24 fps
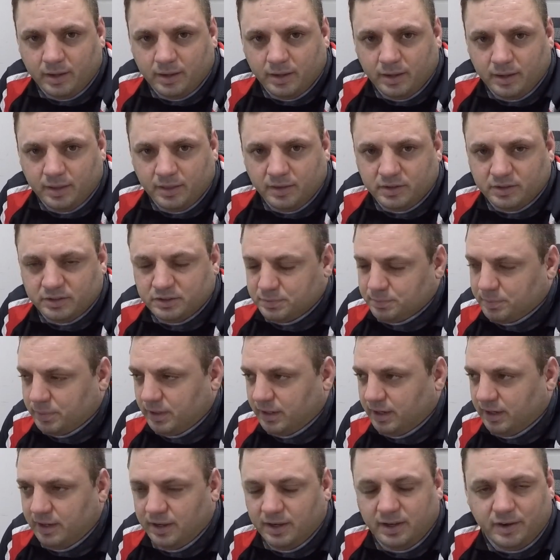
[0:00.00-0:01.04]
There's
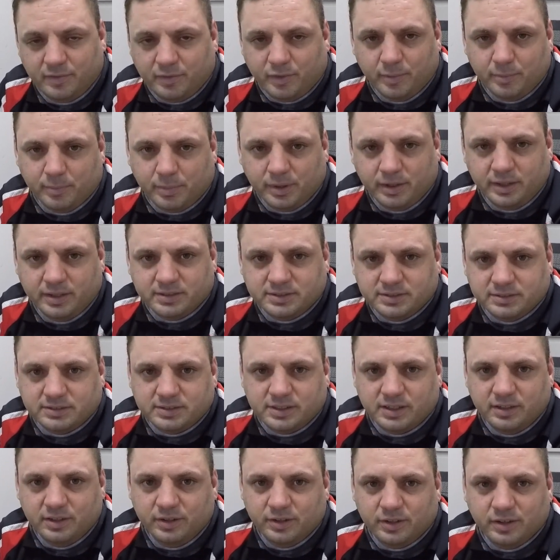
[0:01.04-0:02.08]
plenty of different places
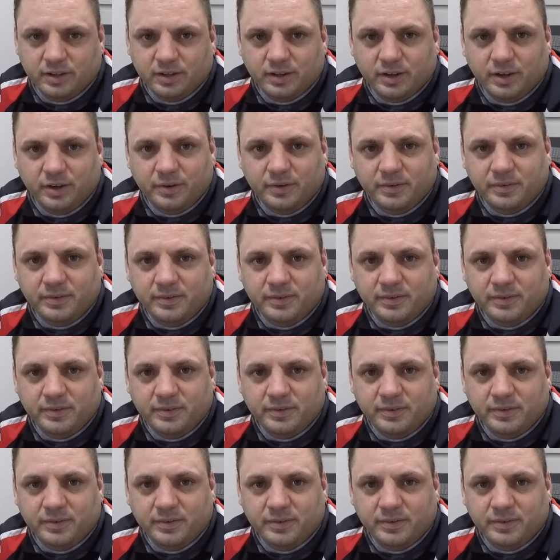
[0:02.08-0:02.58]
that you can go.